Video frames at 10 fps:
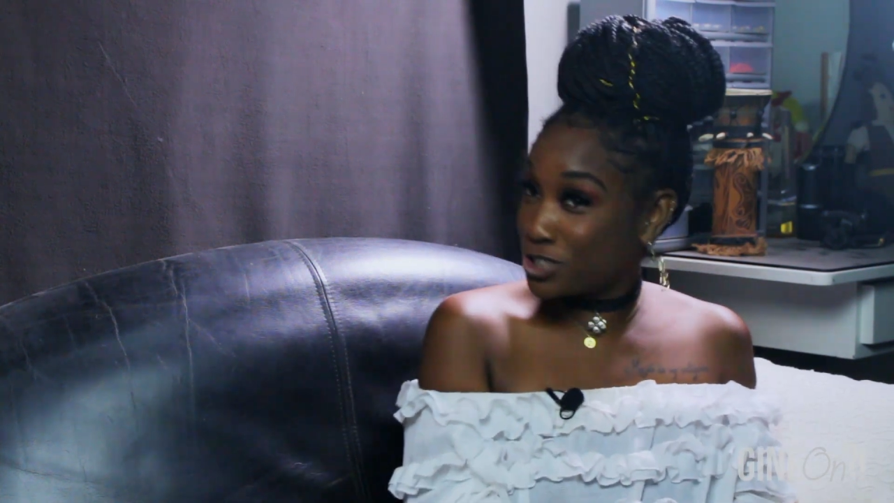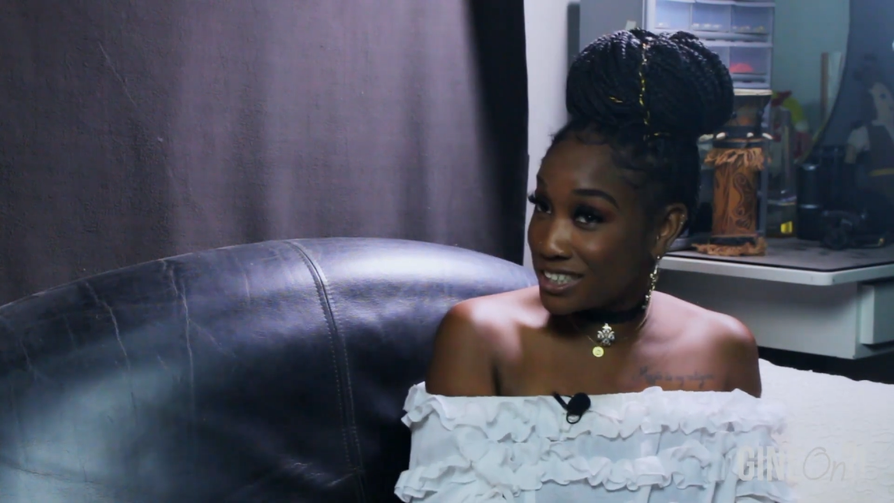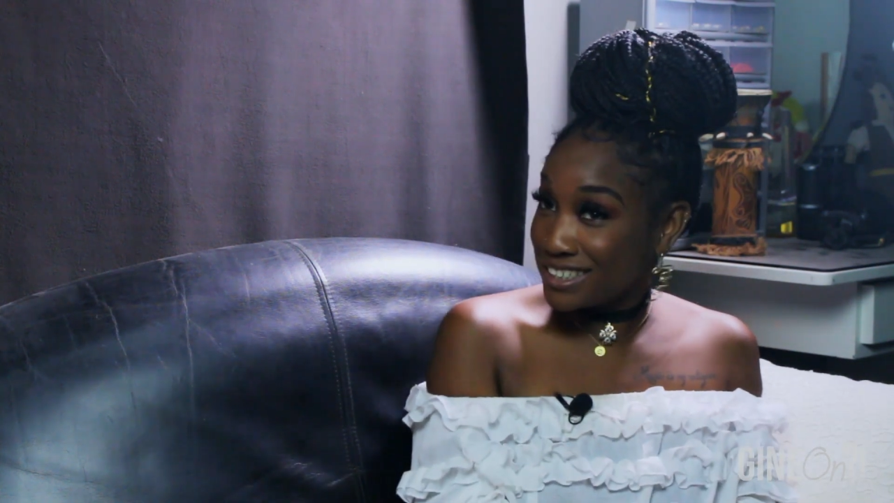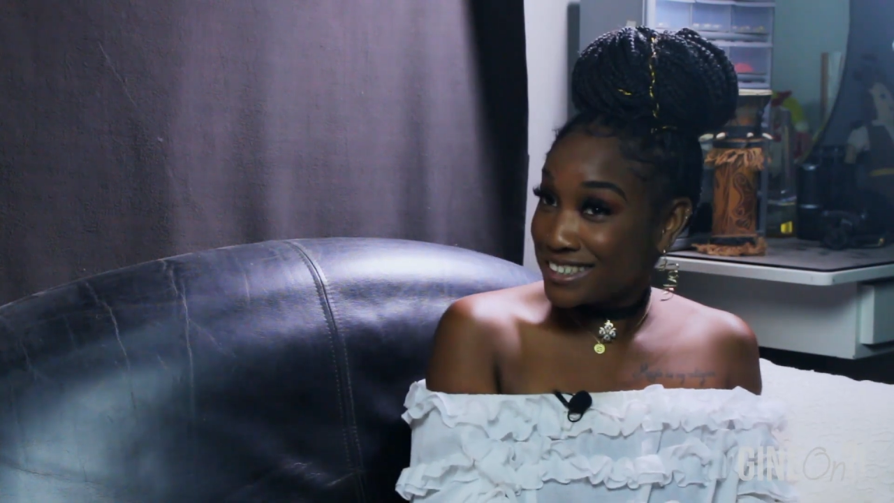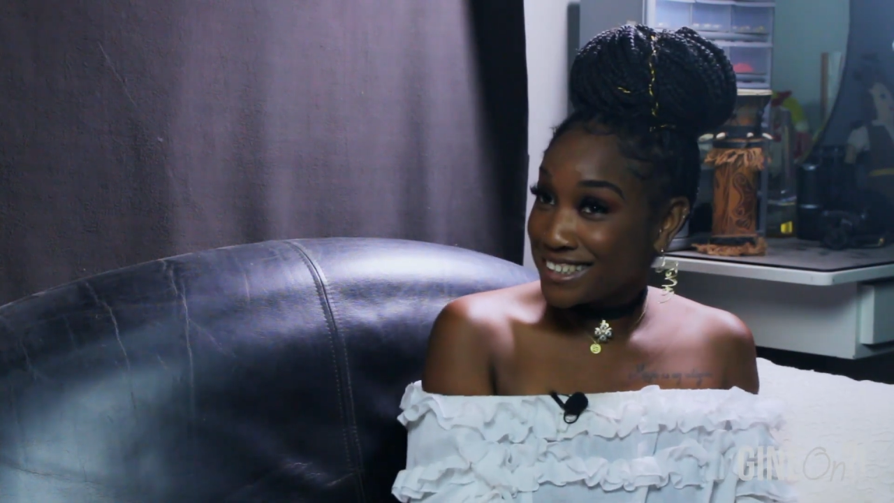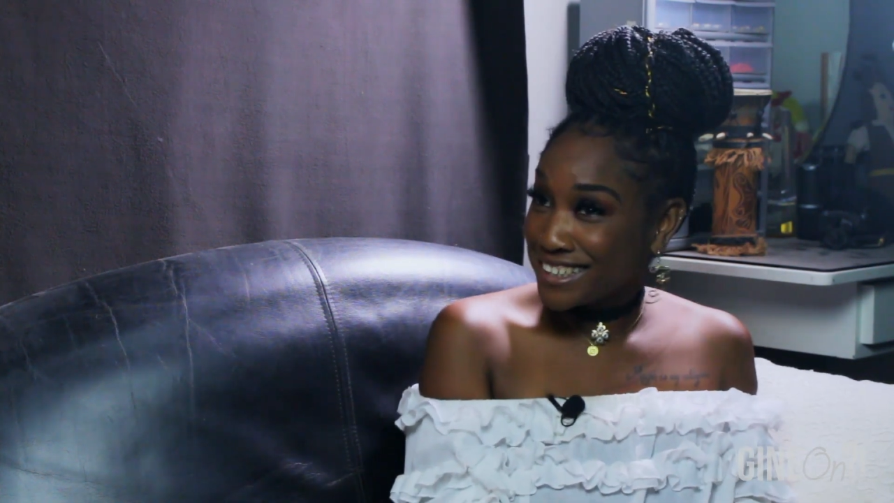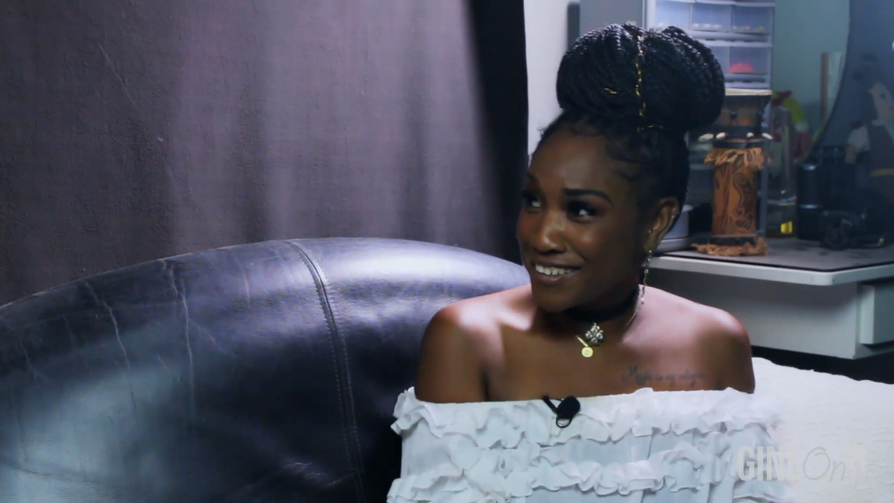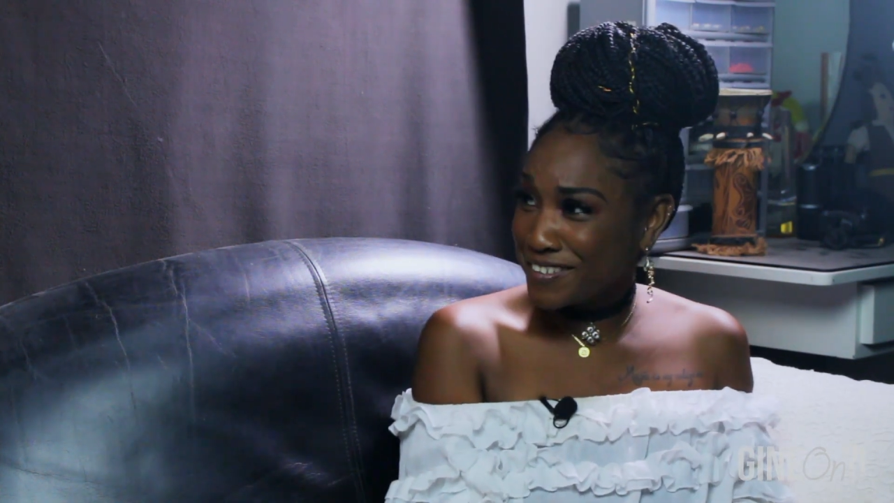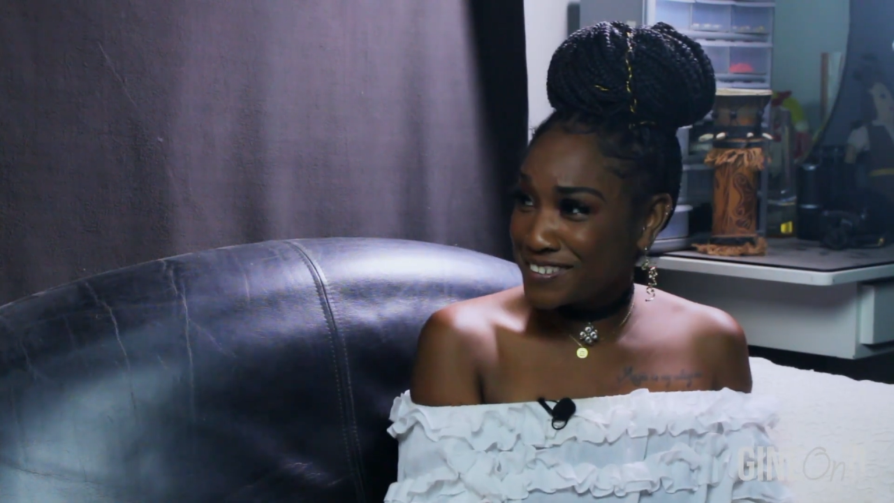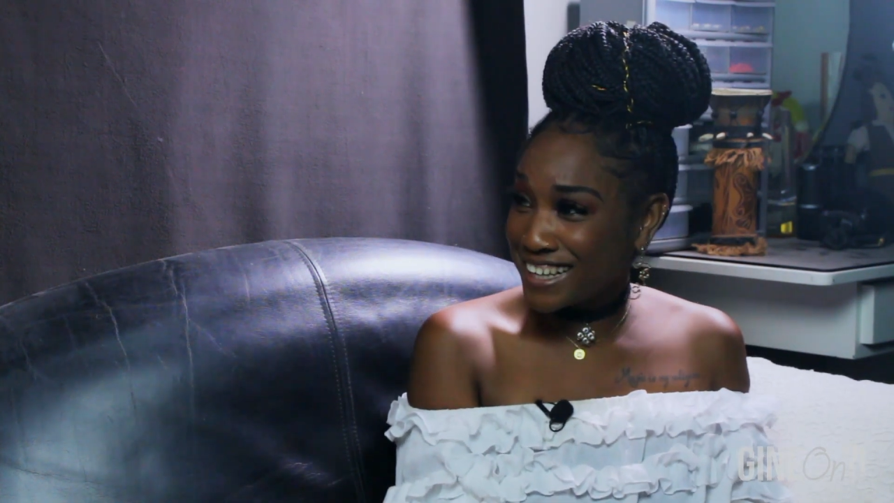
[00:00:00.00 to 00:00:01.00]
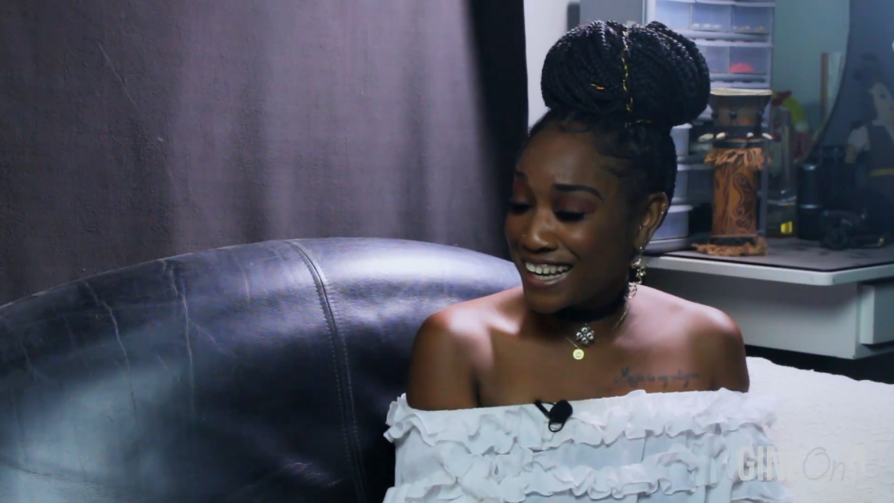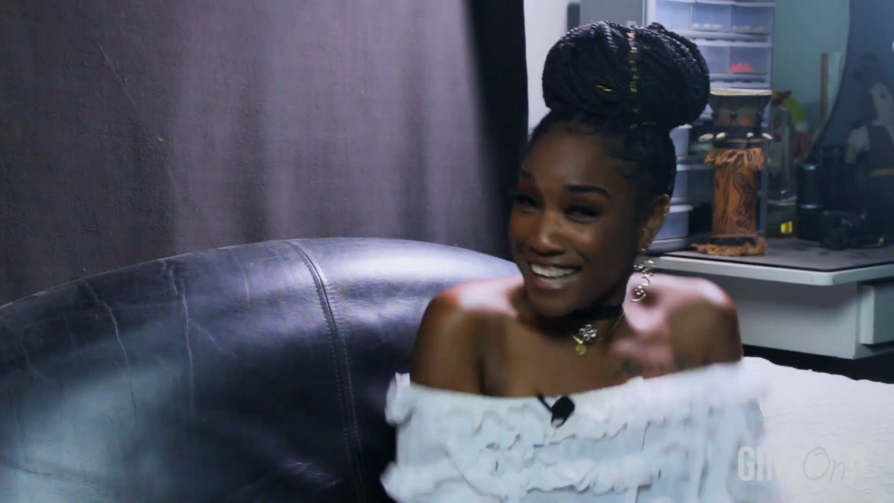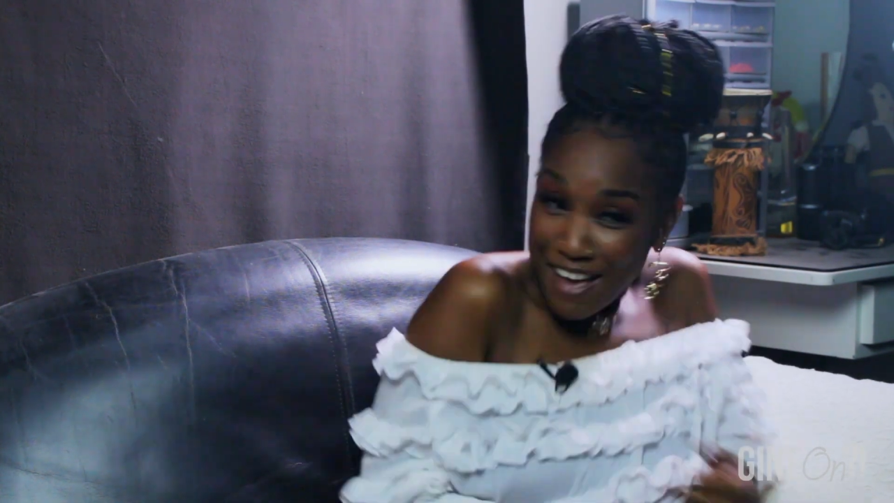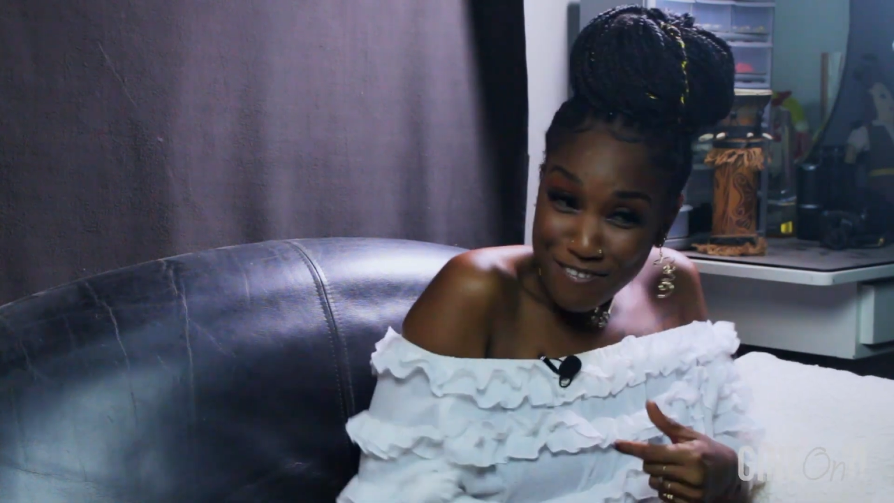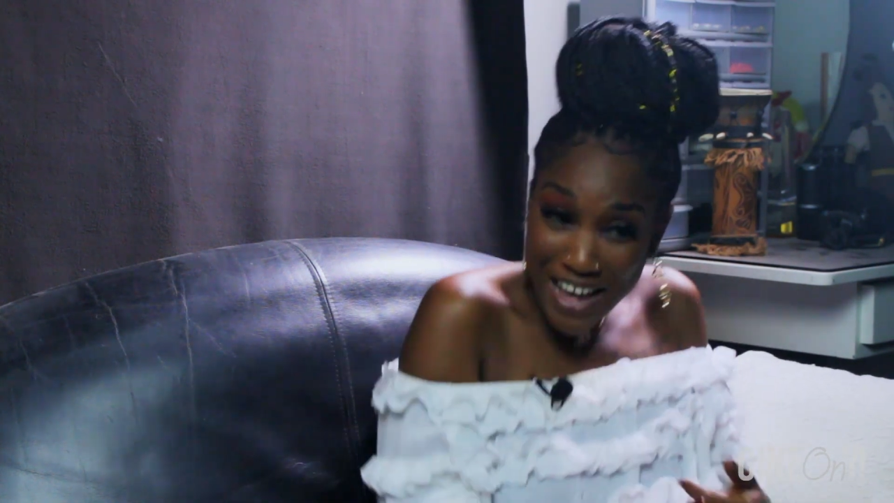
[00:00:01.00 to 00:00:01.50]
He was like,
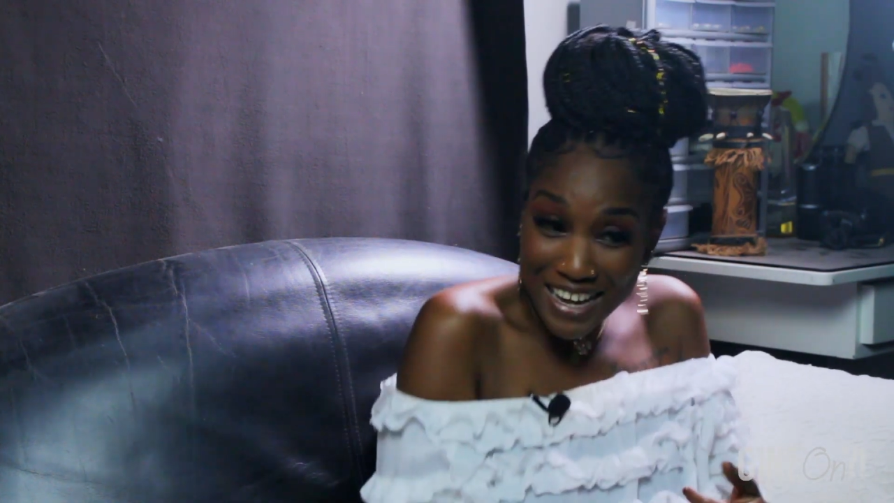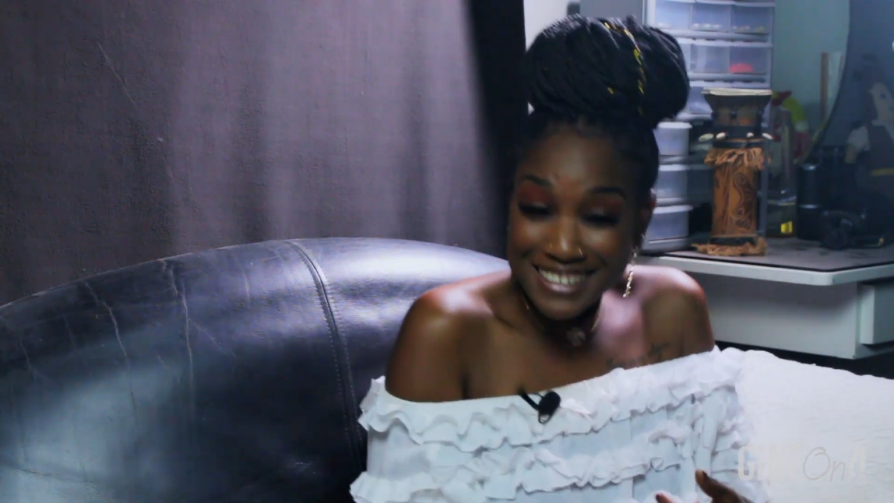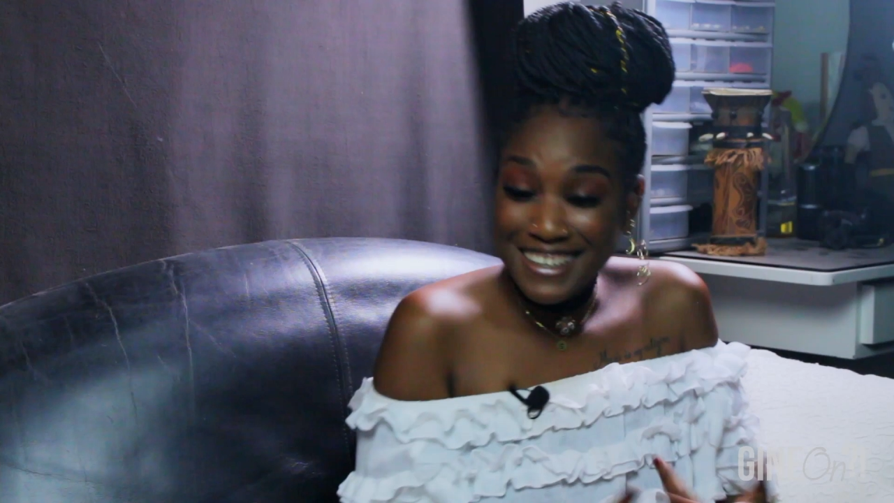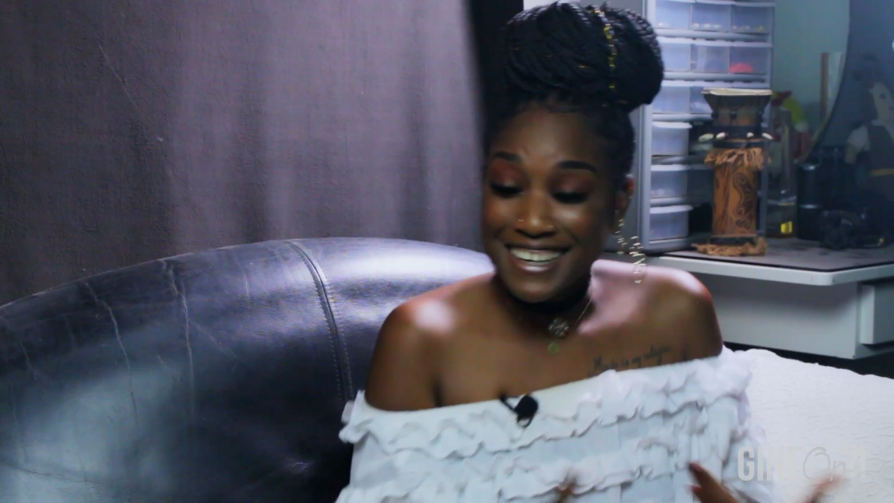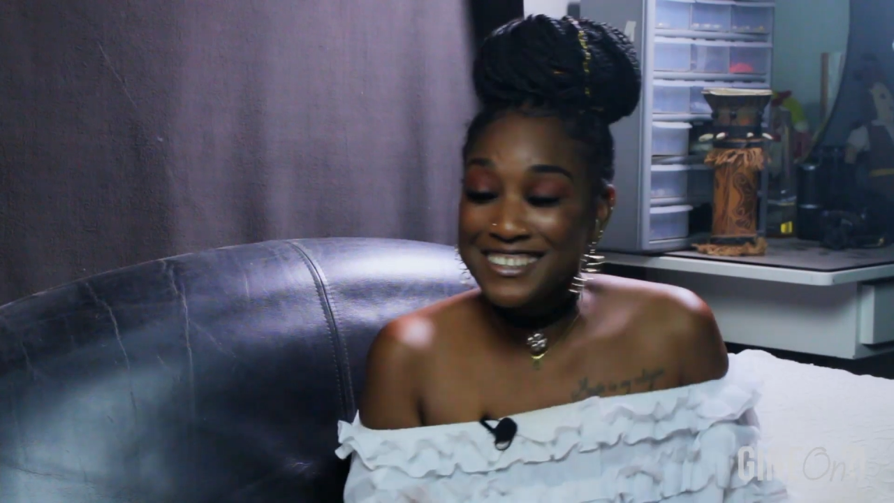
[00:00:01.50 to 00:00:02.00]
yeah, man.